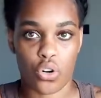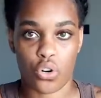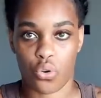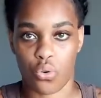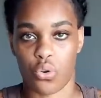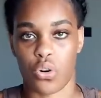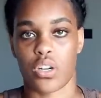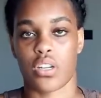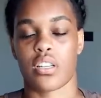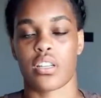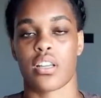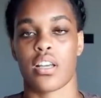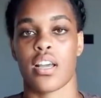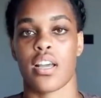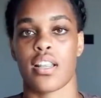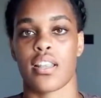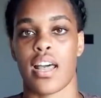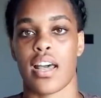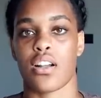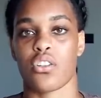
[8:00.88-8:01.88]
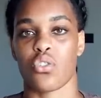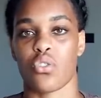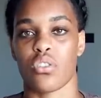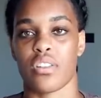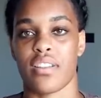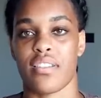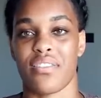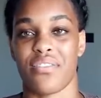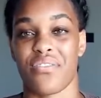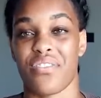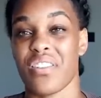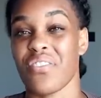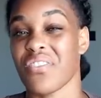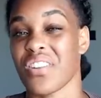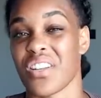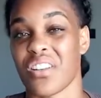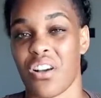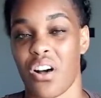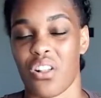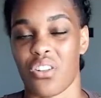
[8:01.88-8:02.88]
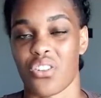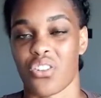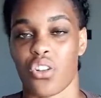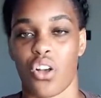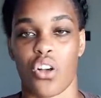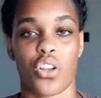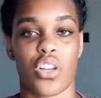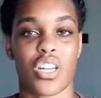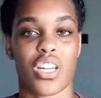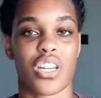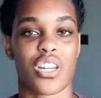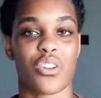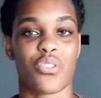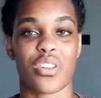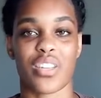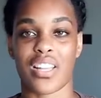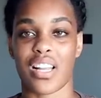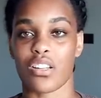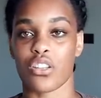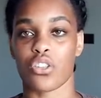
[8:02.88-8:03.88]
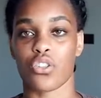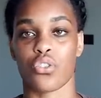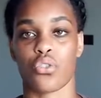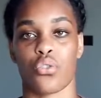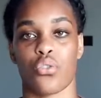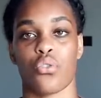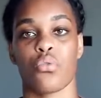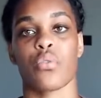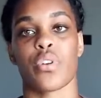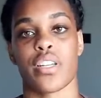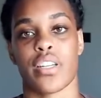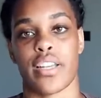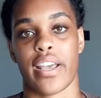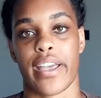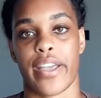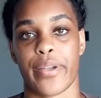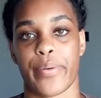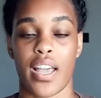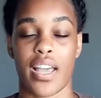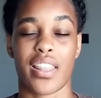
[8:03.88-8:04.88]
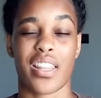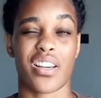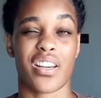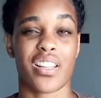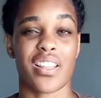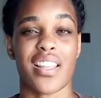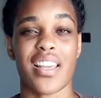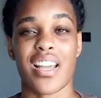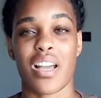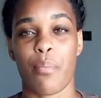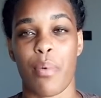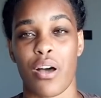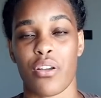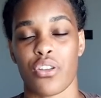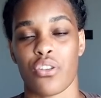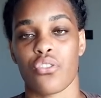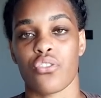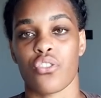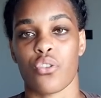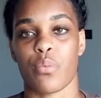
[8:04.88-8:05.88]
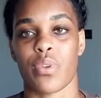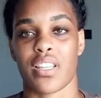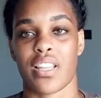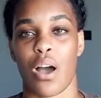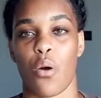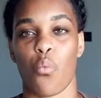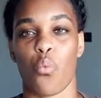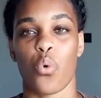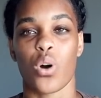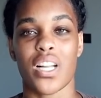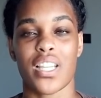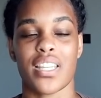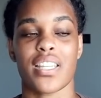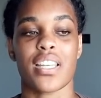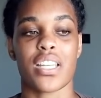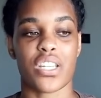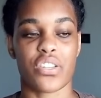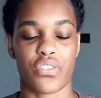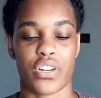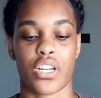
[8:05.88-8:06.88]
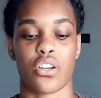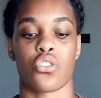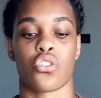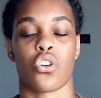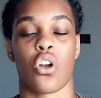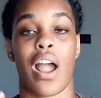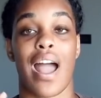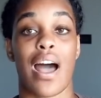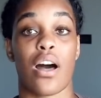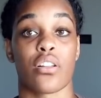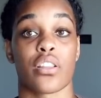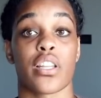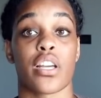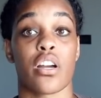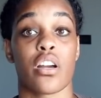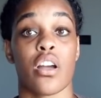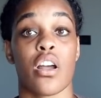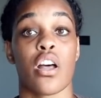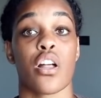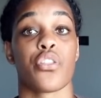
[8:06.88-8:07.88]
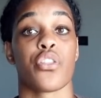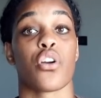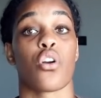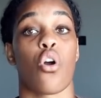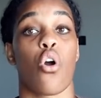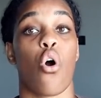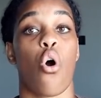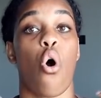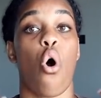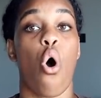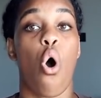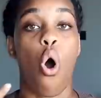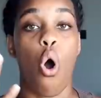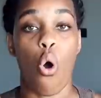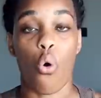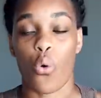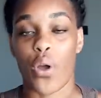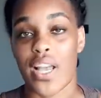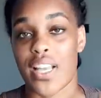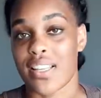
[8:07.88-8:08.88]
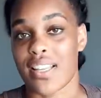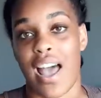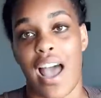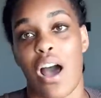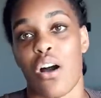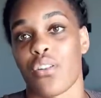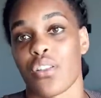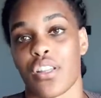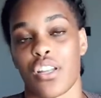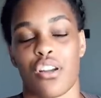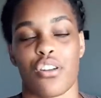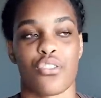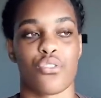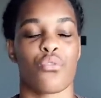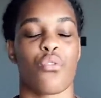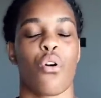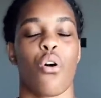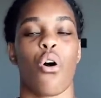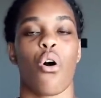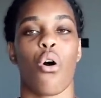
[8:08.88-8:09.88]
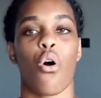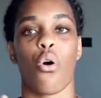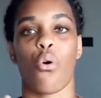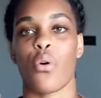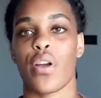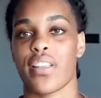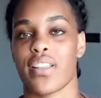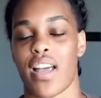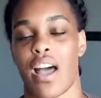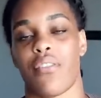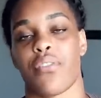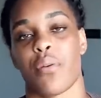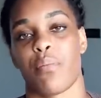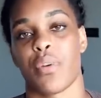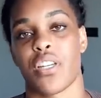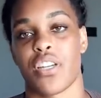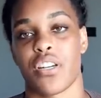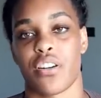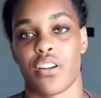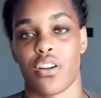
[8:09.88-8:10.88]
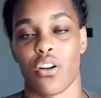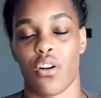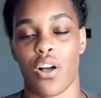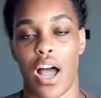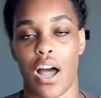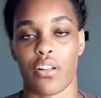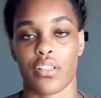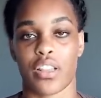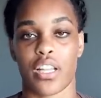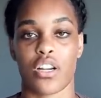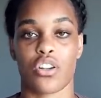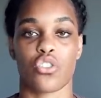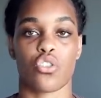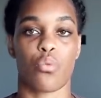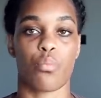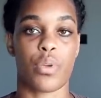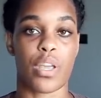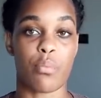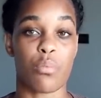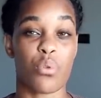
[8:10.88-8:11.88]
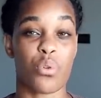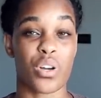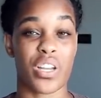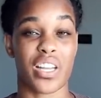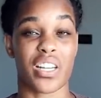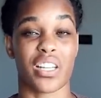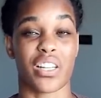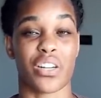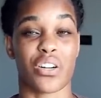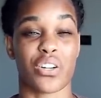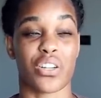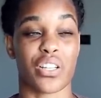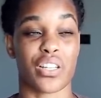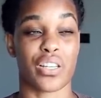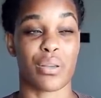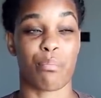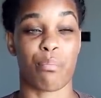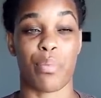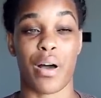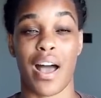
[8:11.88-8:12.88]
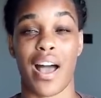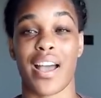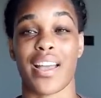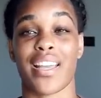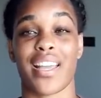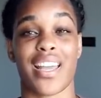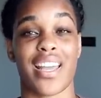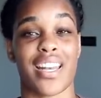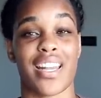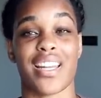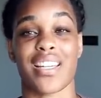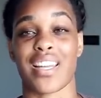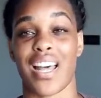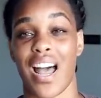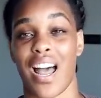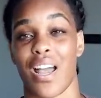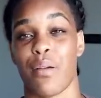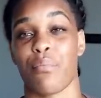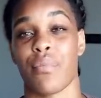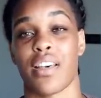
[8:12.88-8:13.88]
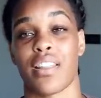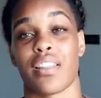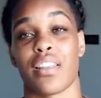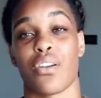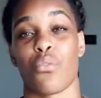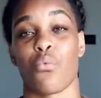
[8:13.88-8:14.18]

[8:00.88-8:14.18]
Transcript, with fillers: course, that is only fifty dollars. All you need to do is sell two a day. And the good thing about YouTube is that once these videos are out there, they're always out there. You always have that material out there, so people can literally buy any time that they